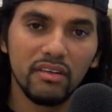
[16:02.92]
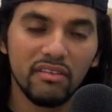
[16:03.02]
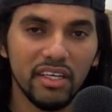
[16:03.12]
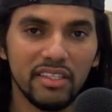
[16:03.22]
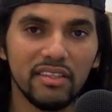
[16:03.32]

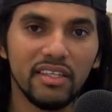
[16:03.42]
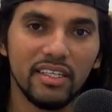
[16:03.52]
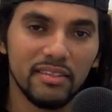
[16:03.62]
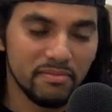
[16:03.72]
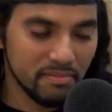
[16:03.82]
right?
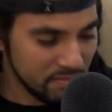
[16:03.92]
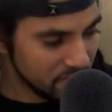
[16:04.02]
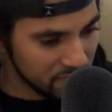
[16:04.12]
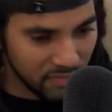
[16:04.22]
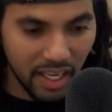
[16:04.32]

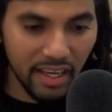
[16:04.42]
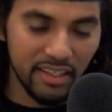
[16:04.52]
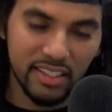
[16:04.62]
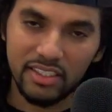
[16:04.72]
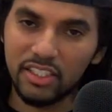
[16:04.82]

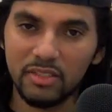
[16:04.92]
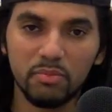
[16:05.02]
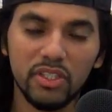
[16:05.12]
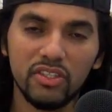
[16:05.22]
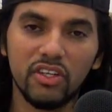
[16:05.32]
And just
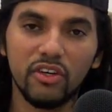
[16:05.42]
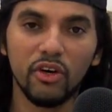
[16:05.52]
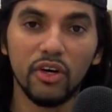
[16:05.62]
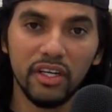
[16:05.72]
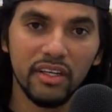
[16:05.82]
be
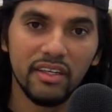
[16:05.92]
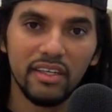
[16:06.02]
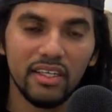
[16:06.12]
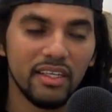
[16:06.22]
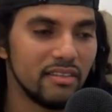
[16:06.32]
good.
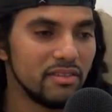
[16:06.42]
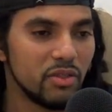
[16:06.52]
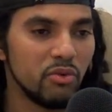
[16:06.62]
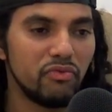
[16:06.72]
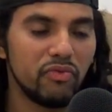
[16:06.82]

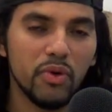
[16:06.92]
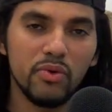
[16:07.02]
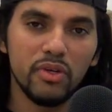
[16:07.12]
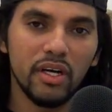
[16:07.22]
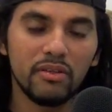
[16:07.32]
No
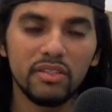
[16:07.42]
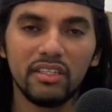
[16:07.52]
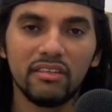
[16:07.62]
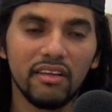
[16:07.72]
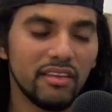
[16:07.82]
food, I don't
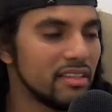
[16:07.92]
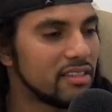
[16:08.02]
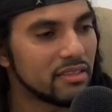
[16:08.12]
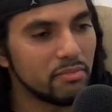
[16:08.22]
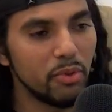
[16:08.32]
need nothing,
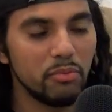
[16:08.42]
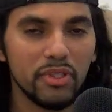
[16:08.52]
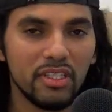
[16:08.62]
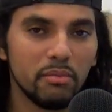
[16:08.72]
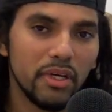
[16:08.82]
just put me
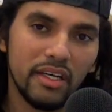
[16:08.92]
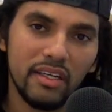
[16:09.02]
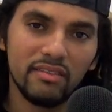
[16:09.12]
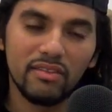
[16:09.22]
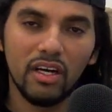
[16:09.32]
in the
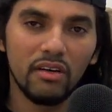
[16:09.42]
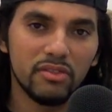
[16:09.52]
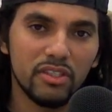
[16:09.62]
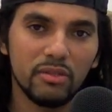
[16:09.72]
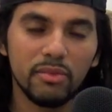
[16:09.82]
bed,
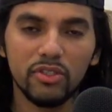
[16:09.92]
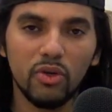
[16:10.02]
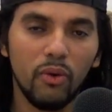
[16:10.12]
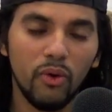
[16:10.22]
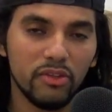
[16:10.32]
cover up, it's
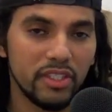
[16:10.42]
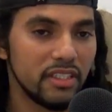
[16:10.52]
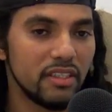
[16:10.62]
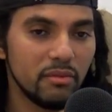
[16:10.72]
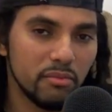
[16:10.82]
cold over
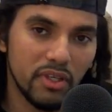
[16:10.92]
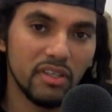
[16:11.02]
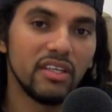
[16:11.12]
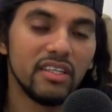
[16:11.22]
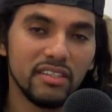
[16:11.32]
here, I'm
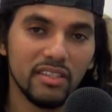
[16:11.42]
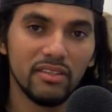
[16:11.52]
good,